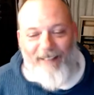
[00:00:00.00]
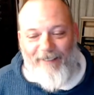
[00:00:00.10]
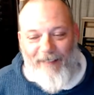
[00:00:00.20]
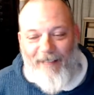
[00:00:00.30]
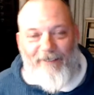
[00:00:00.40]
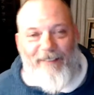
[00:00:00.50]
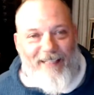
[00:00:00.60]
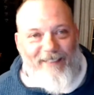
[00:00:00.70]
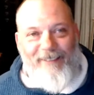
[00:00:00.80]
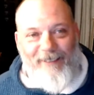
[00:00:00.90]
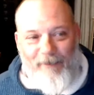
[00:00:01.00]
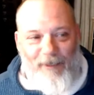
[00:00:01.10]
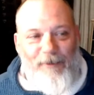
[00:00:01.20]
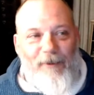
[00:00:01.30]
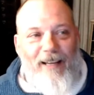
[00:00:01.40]
If they have taken
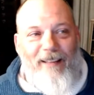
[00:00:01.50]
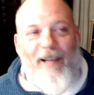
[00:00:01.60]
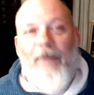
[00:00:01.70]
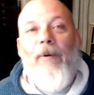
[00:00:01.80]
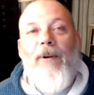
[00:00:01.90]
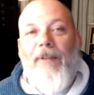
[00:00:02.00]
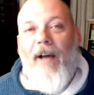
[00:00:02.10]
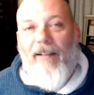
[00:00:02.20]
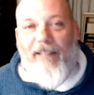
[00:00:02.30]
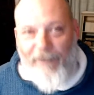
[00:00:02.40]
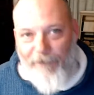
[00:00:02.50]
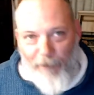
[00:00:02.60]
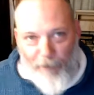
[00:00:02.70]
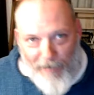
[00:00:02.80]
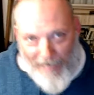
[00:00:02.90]
something away, they will not
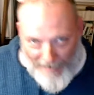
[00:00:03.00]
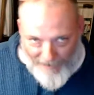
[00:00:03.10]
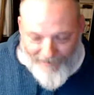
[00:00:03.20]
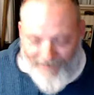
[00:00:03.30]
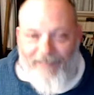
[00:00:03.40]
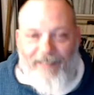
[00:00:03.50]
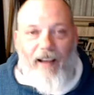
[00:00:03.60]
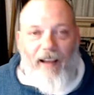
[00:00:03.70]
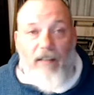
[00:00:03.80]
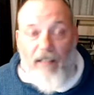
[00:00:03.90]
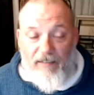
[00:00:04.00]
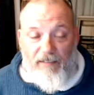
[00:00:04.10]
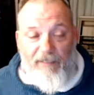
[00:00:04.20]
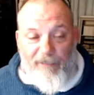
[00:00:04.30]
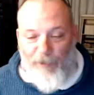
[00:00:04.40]
giveth back
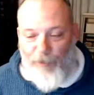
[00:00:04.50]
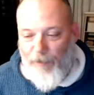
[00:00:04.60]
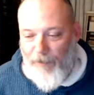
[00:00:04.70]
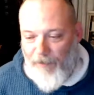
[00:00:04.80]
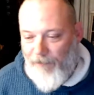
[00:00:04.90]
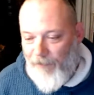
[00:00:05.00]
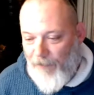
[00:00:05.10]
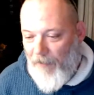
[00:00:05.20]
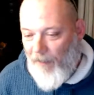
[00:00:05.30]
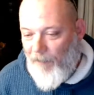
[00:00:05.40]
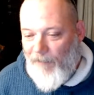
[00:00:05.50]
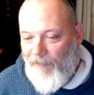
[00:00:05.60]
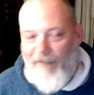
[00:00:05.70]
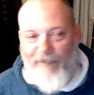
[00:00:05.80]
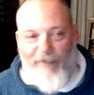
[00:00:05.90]
unless it is lucrative for
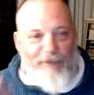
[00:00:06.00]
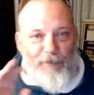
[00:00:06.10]
them.